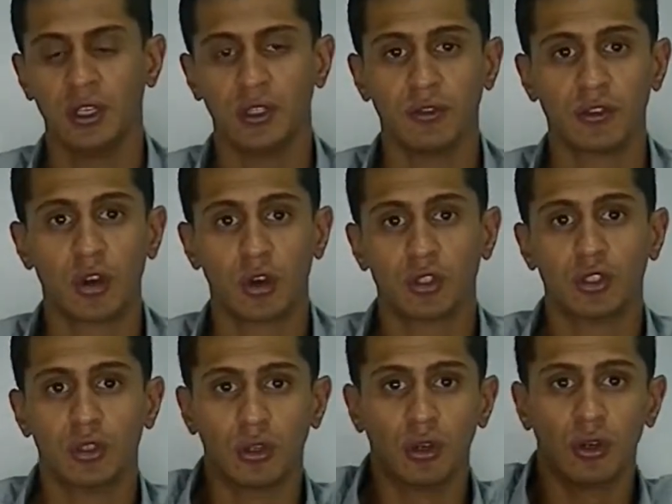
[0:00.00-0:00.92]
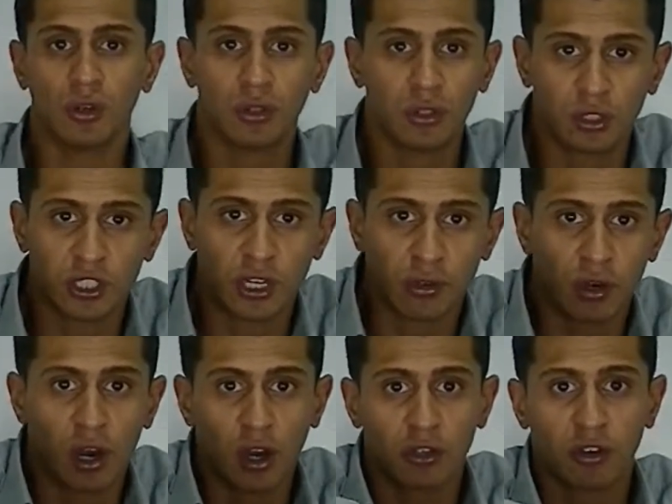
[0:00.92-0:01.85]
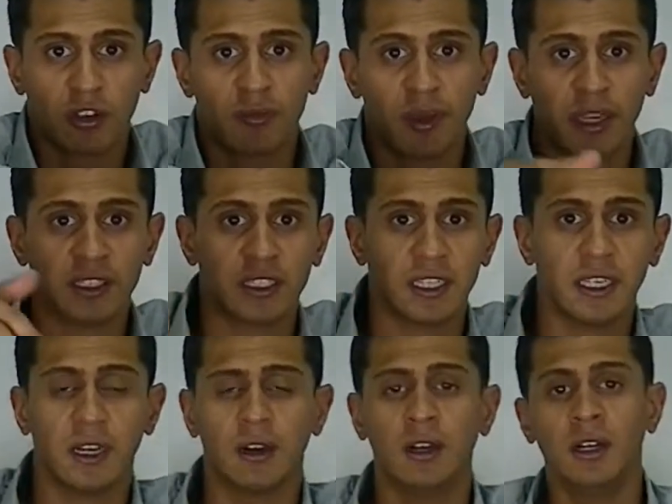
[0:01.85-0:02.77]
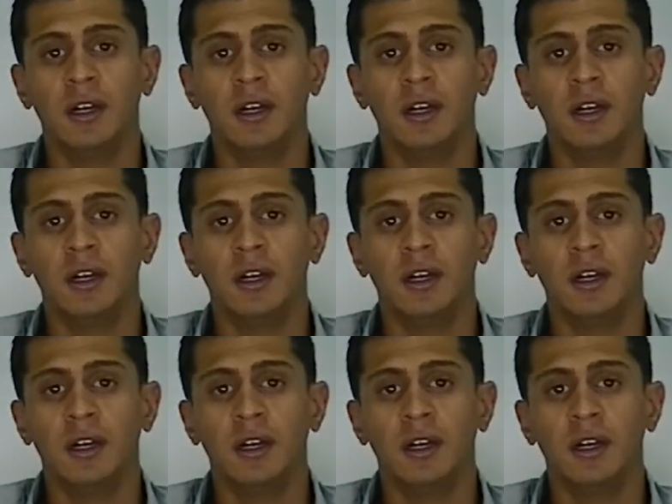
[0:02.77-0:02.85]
You've got your, your general hard drive bays here.